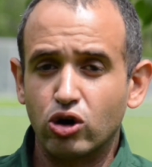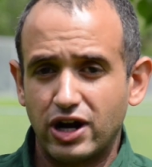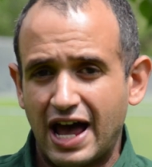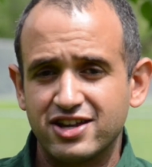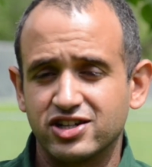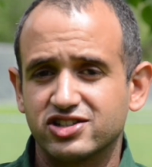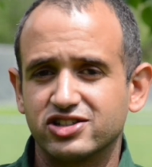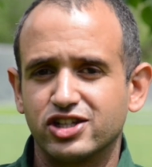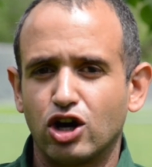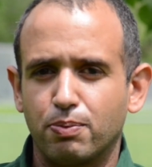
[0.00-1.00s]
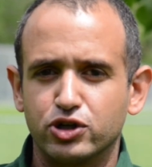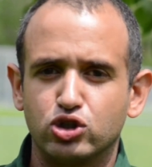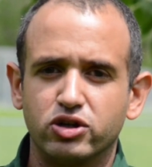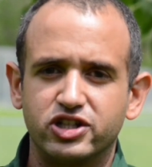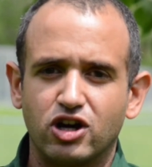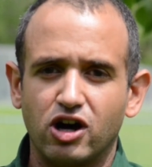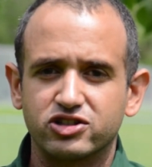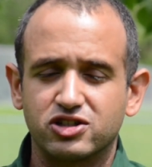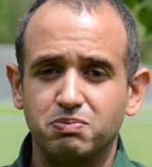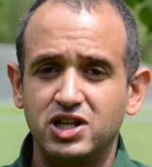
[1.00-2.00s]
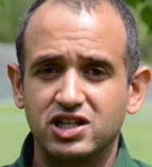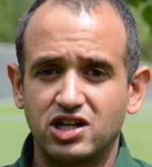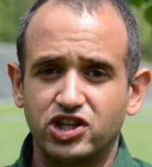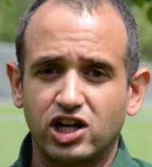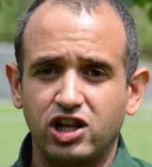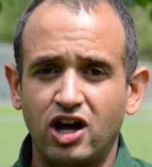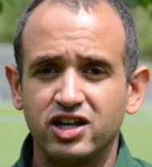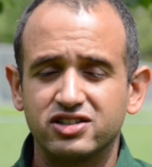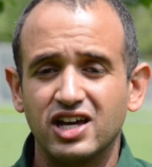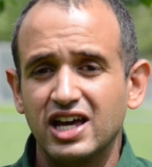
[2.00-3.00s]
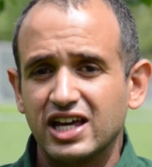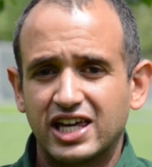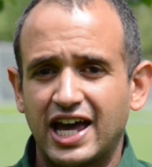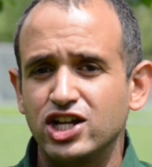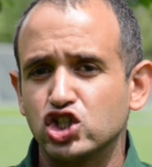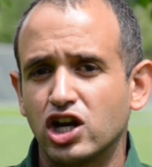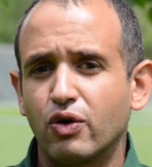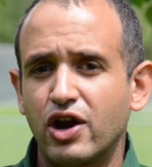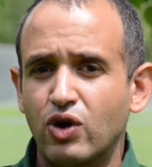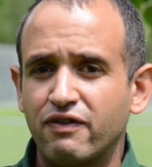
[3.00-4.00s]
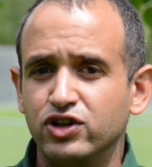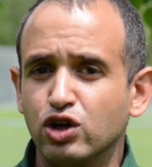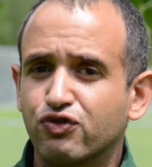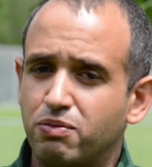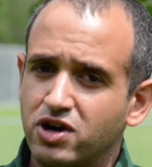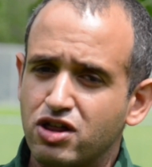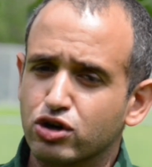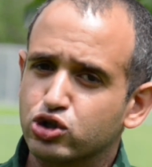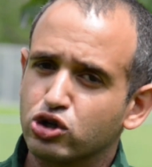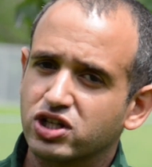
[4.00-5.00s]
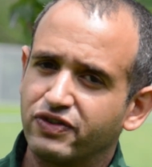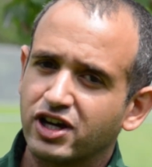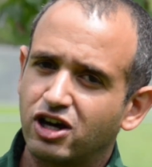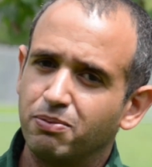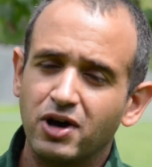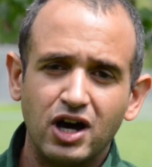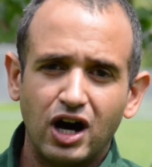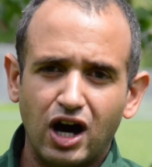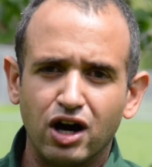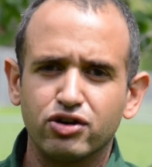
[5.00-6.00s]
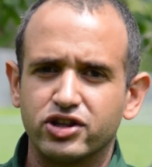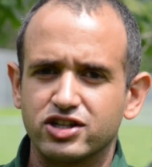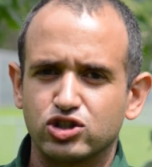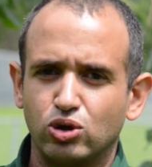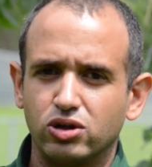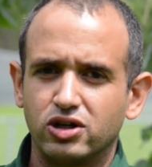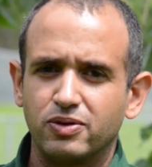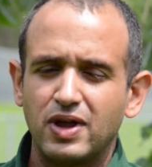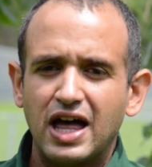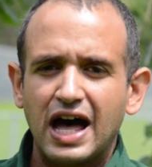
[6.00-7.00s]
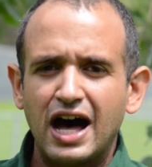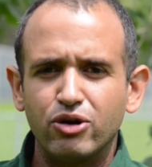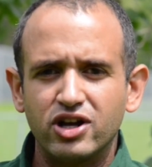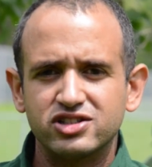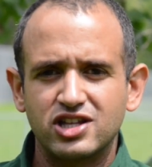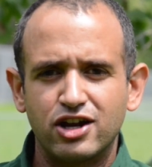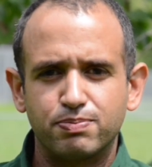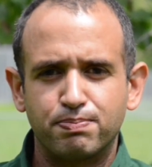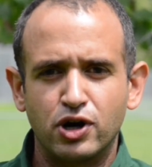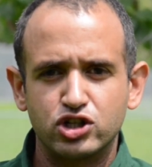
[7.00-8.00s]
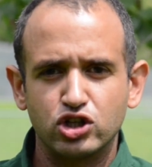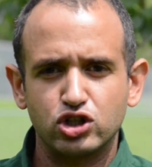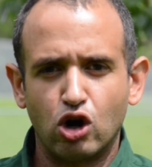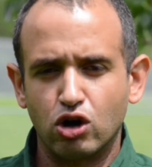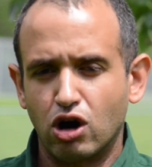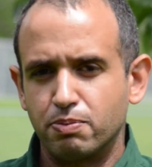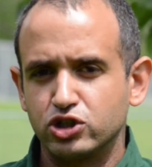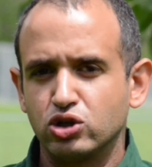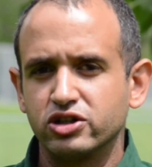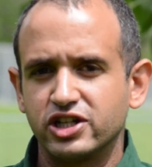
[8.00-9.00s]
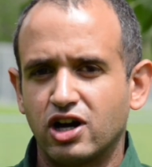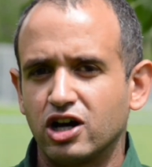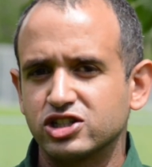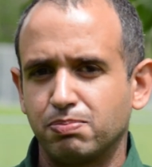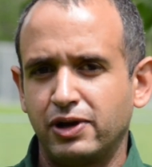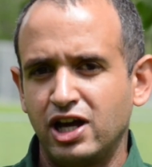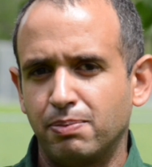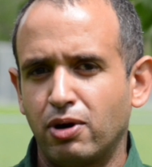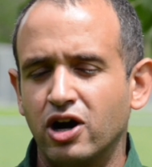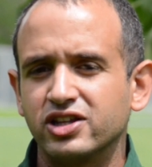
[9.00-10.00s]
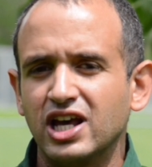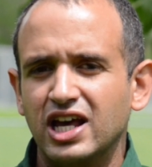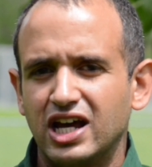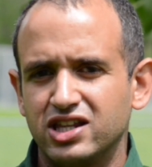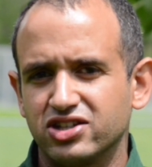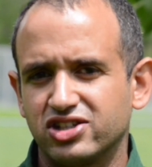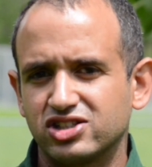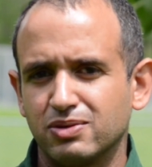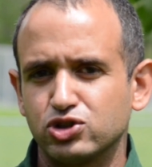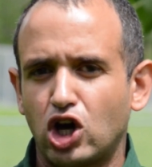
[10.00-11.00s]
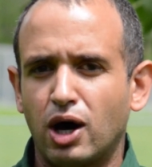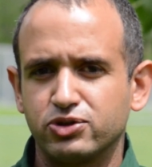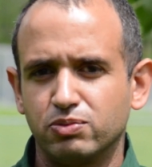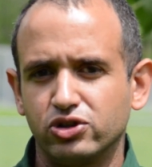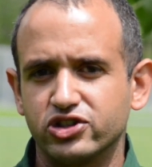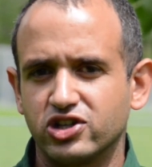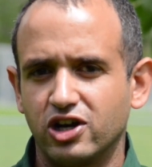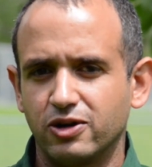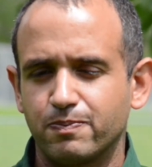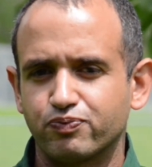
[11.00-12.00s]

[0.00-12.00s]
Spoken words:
has an existing opportunity cost, meaning that the client can generate revenue from another source of income other than solar. How does that purchase or opportunity cost play a part in the system's optimal design?